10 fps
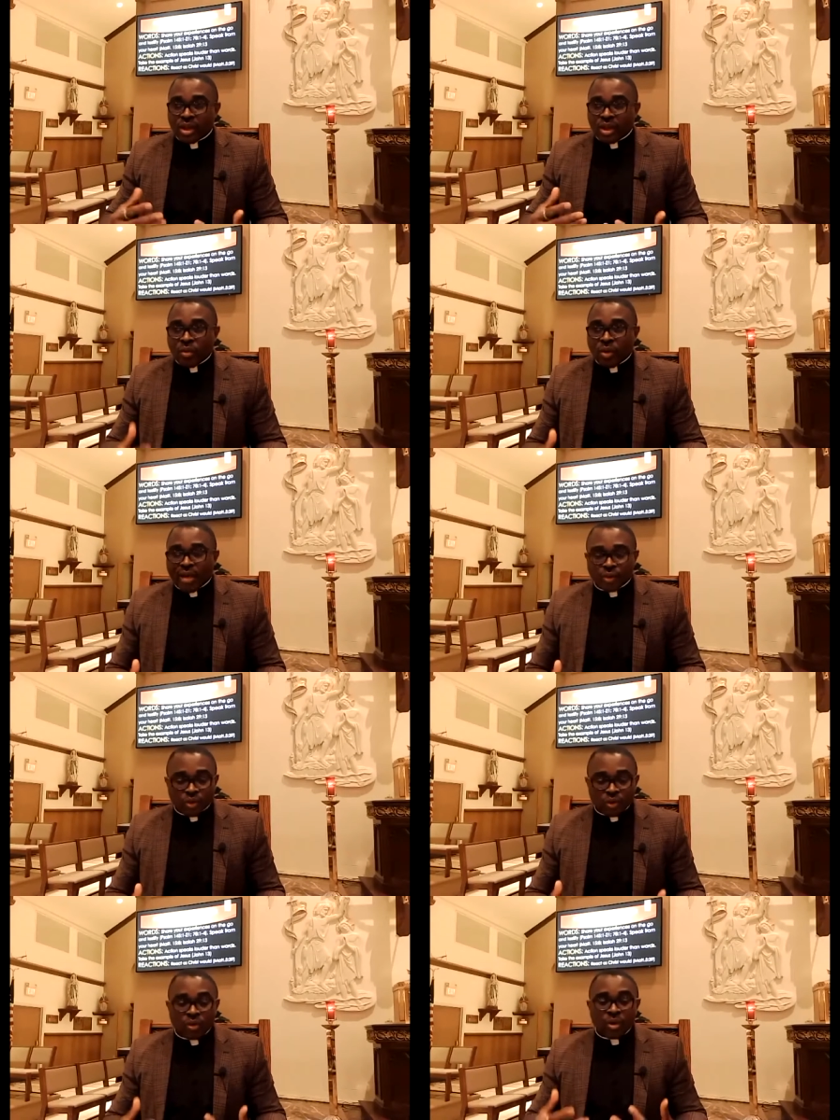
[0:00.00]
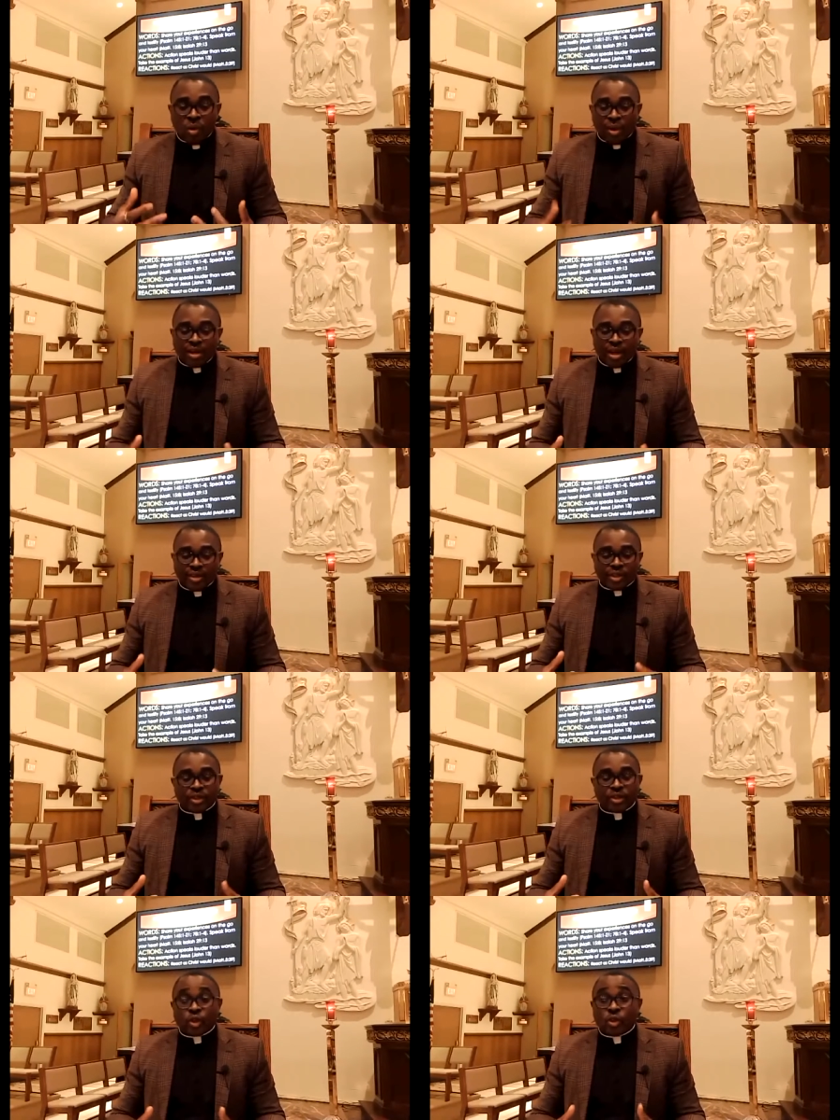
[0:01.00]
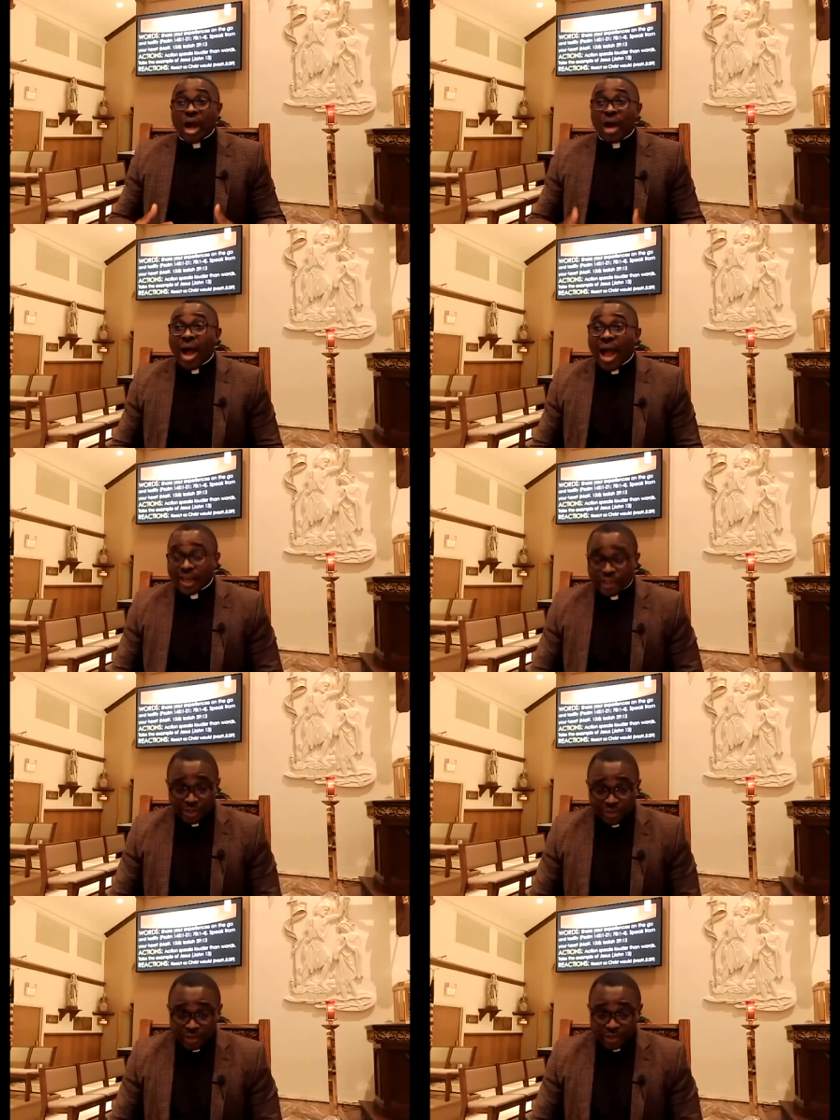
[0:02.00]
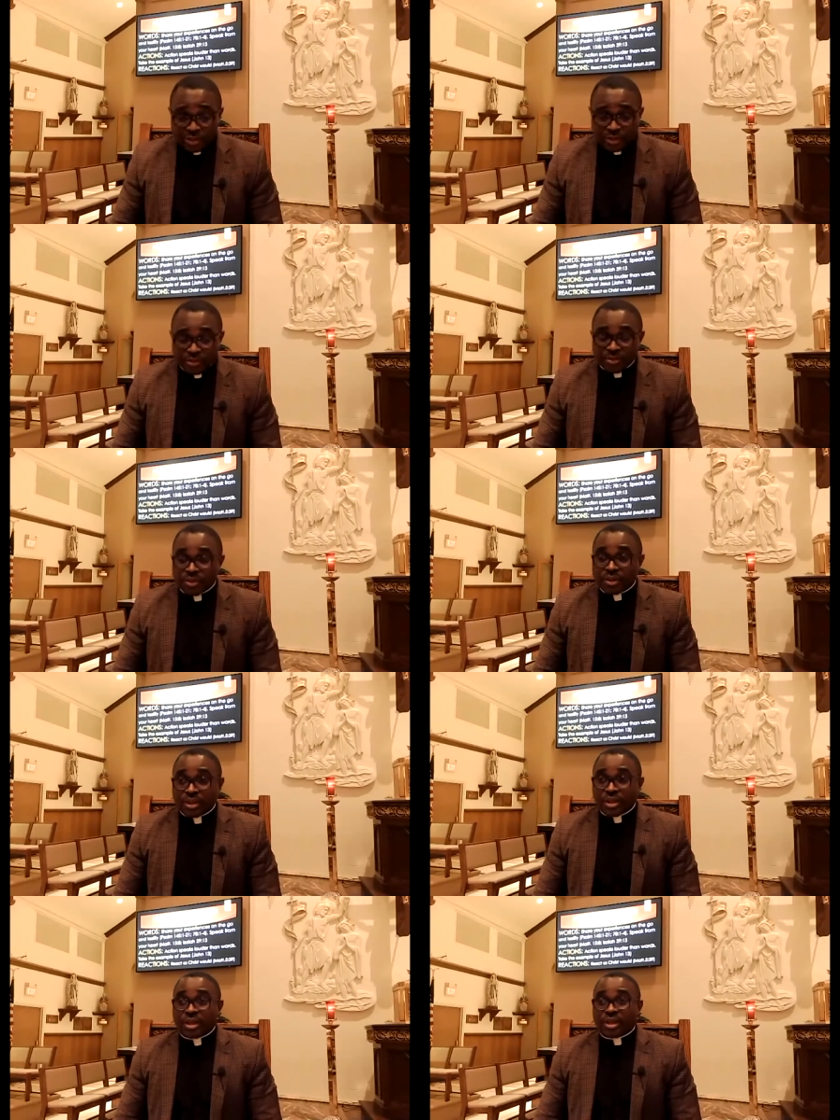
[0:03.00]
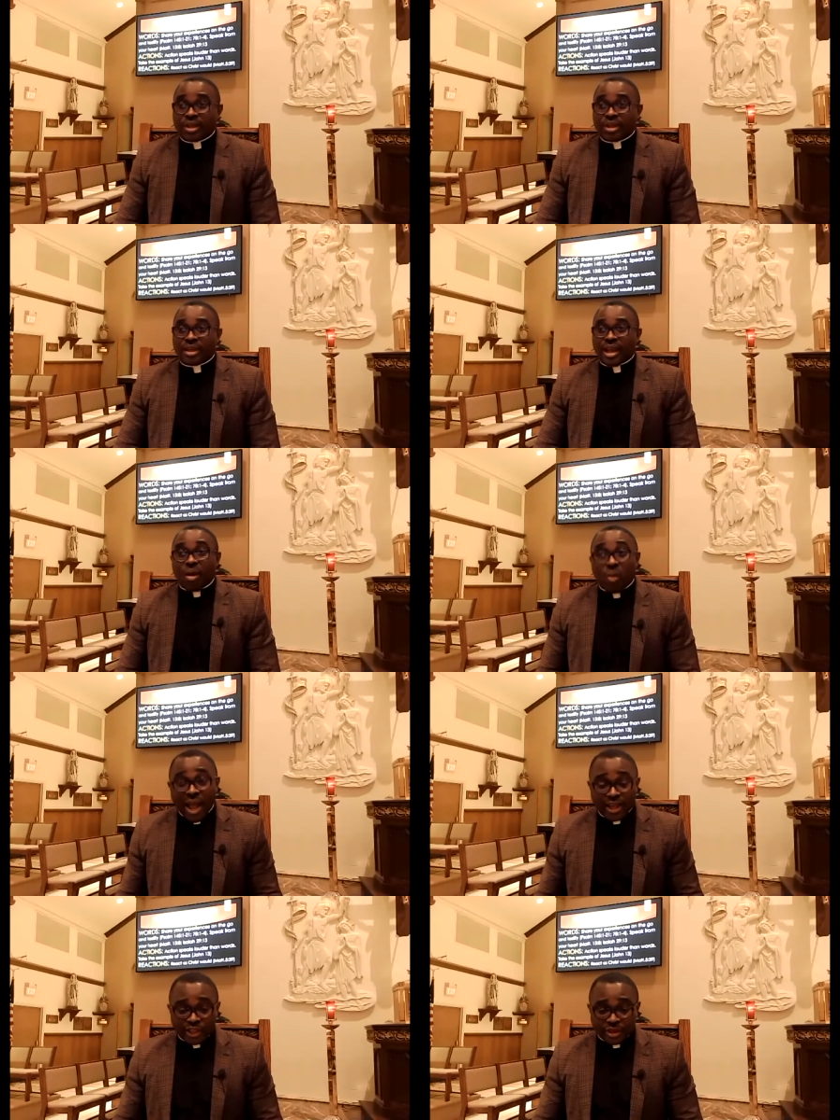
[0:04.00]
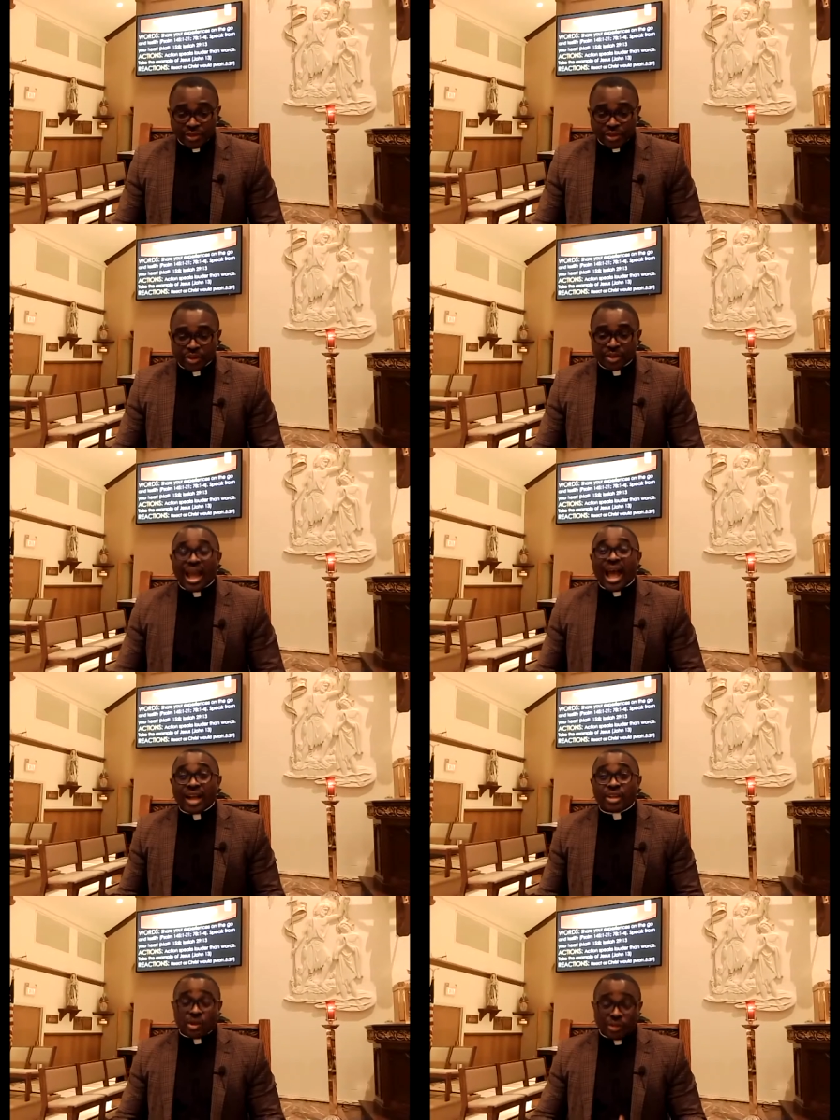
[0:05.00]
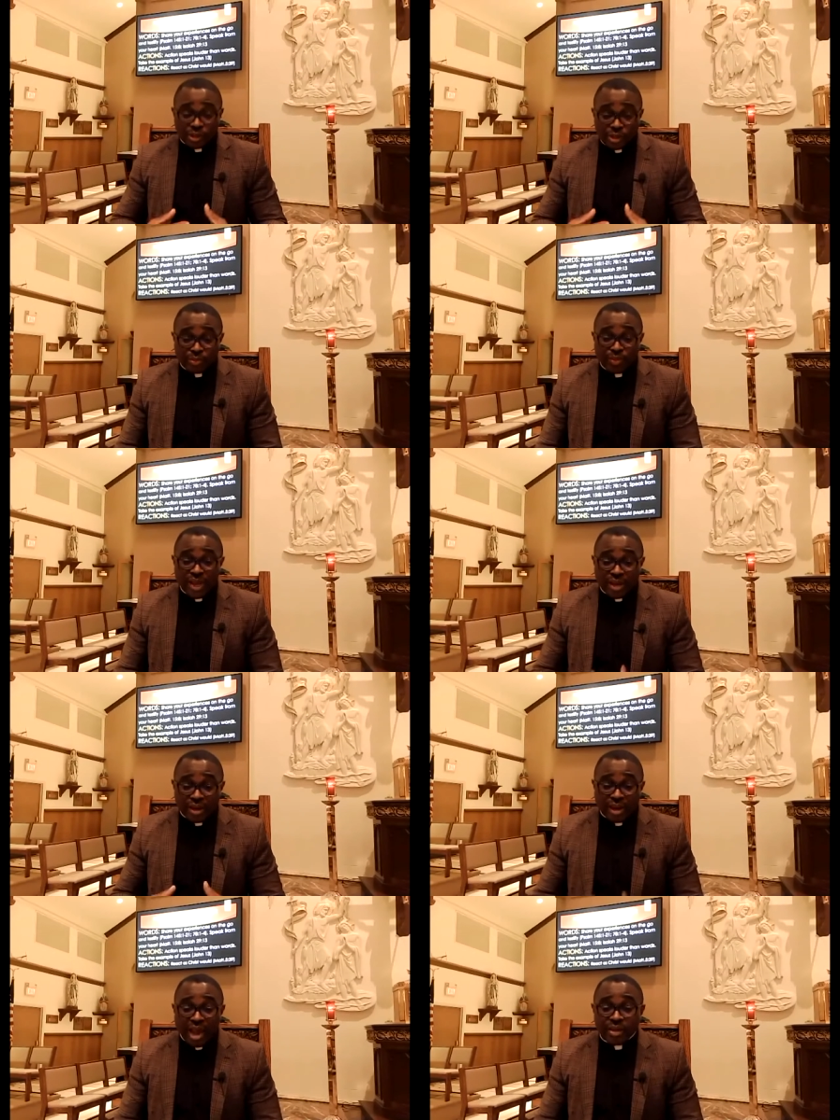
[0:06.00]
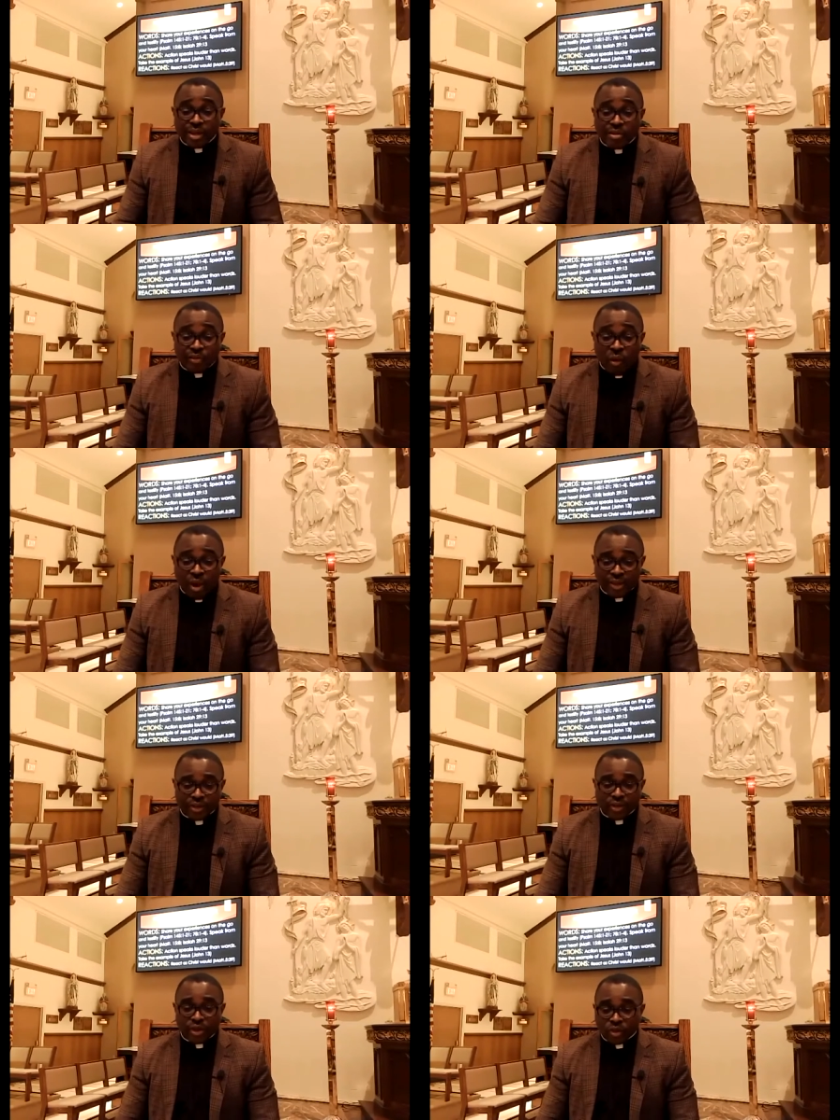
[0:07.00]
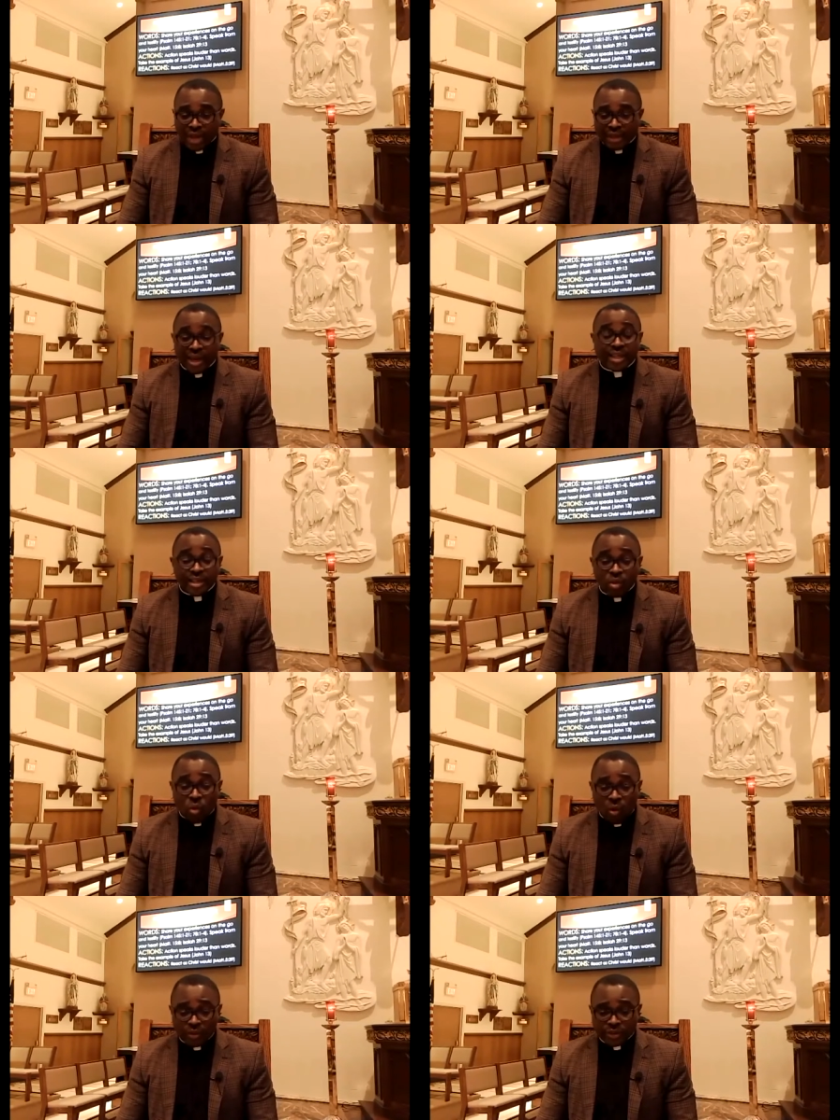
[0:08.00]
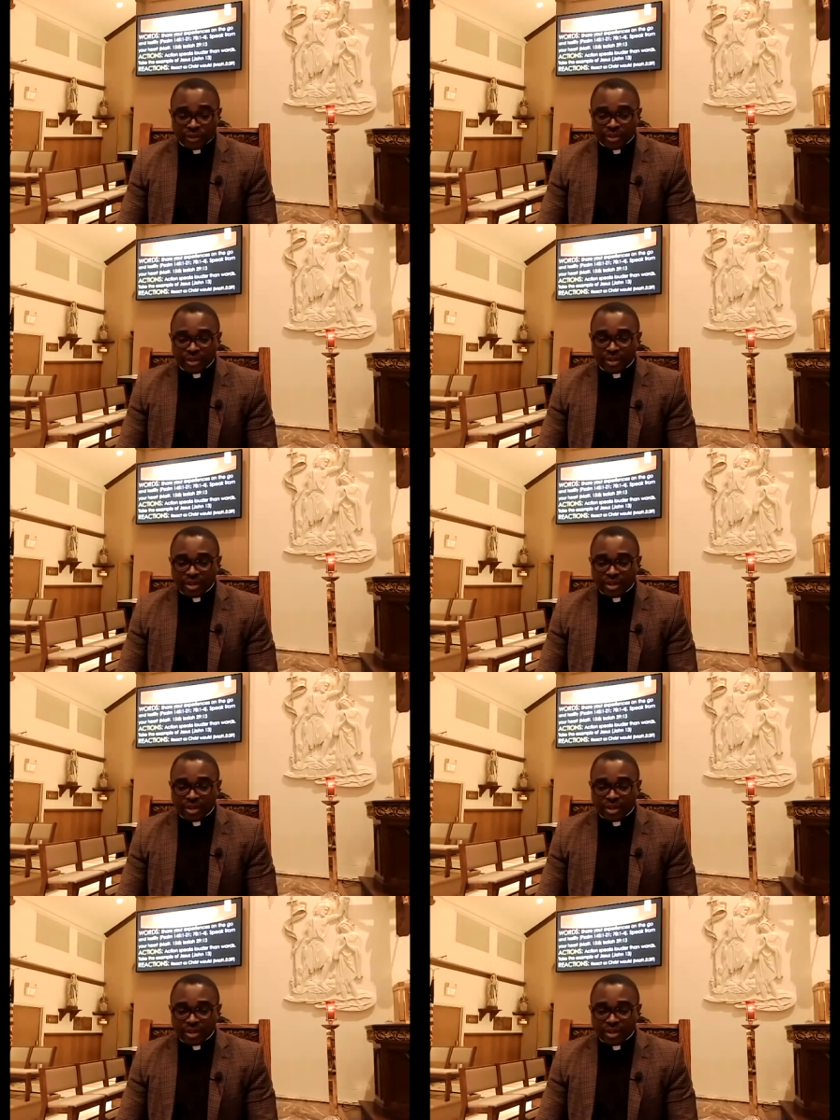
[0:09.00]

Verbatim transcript: We have to witness through our actions. Our actions. Actions speak louder than voice or louder than words.